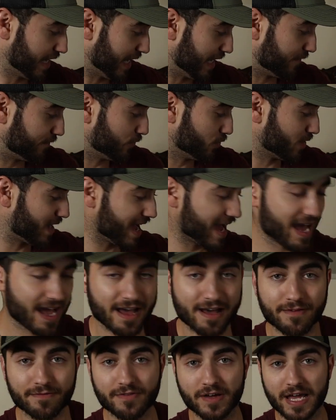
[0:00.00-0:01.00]
If you
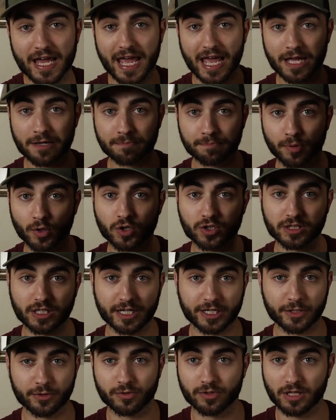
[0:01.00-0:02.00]
have a book
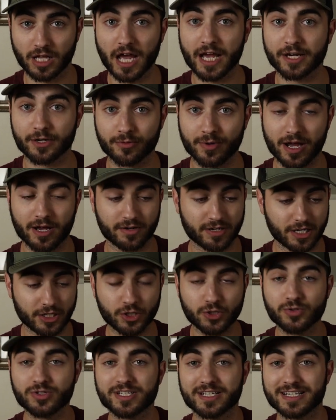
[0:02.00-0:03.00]
lying around,
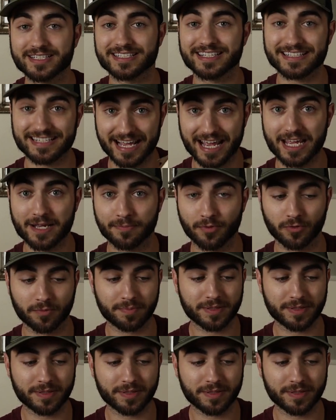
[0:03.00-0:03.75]
use it as a table,